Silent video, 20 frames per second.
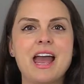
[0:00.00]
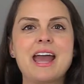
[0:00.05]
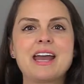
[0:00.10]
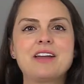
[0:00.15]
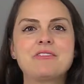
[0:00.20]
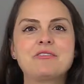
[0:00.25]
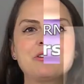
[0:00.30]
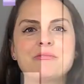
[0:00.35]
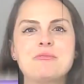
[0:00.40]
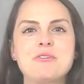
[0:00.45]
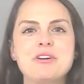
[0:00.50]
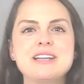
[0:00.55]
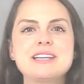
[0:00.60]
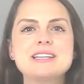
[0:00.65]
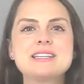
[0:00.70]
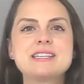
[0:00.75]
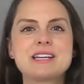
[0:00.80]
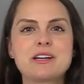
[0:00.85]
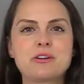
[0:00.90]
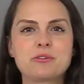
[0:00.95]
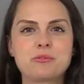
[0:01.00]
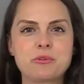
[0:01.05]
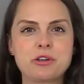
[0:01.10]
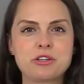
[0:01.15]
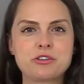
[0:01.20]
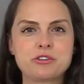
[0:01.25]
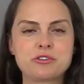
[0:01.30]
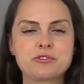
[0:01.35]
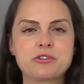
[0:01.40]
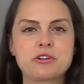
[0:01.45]
Hey everyone, it's Sarah with
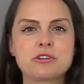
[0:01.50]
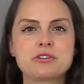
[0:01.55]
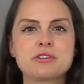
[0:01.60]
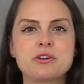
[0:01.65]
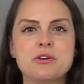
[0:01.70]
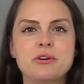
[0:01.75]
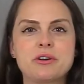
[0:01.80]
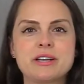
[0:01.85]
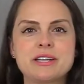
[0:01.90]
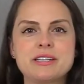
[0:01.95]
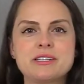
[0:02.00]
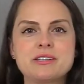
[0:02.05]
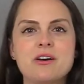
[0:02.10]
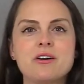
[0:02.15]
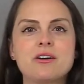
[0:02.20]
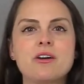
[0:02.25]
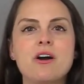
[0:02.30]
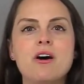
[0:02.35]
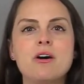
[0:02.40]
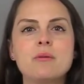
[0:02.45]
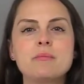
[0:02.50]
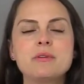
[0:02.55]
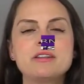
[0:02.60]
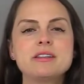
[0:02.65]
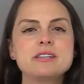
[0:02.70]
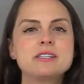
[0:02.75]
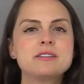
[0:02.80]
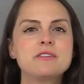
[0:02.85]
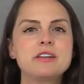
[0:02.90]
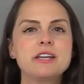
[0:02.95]
RegisteredNurseRN.com
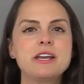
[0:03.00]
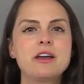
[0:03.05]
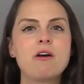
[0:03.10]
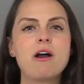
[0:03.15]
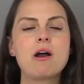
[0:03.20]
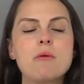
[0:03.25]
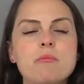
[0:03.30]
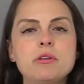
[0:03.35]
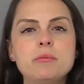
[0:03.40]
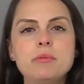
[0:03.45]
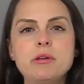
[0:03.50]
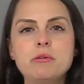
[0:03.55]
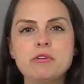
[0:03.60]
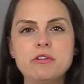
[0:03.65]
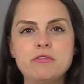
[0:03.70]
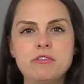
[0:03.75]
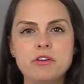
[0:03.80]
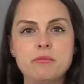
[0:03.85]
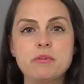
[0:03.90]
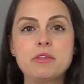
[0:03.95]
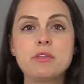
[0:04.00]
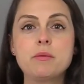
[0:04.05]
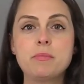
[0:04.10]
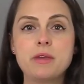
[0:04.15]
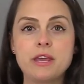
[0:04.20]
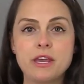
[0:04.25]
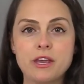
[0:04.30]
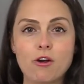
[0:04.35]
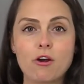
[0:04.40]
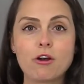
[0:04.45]
and in this video I'm going to be reviewing the
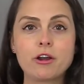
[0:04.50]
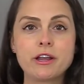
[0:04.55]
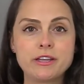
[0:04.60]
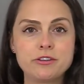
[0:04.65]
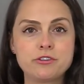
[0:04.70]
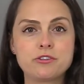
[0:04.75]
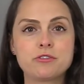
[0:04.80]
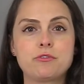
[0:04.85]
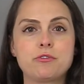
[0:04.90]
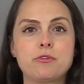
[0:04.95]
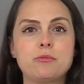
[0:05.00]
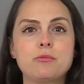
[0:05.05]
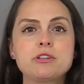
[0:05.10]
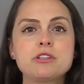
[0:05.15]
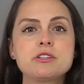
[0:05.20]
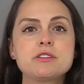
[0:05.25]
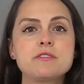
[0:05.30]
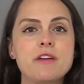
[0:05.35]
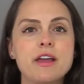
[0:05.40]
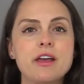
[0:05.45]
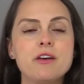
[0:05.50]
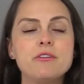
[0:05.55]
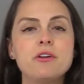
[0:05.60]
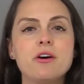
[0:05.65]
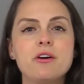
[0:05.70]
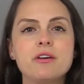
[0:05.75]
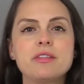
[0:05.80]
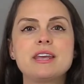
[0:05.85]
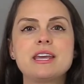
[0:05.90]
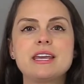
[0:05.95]
PR interval which is
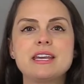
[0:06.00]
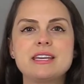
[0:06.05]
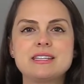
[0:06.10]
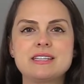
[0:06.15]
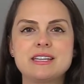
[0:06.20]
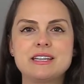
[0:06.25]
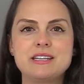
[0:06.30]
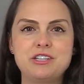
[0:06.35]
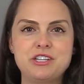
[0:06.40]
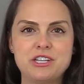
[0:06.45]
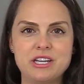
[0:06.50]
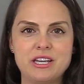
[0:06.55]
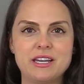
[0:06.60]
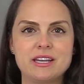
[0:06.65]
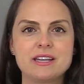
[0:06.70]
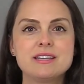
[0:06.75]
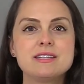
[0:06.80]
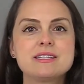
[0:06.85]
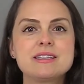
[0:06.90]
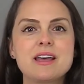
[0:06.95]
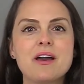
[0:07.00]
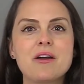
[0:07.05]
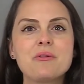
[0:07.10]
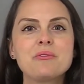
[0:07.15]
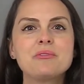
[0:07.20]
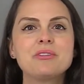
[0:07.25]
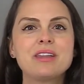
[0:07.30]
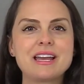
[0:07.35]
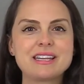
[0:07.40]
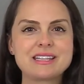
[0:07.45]
found on the ECG.
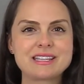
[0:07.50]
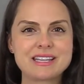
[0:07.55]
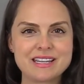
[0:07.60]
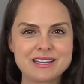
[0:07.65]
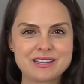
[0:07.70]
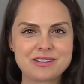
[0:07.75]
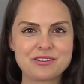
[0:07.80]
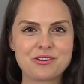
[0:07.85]
So let's get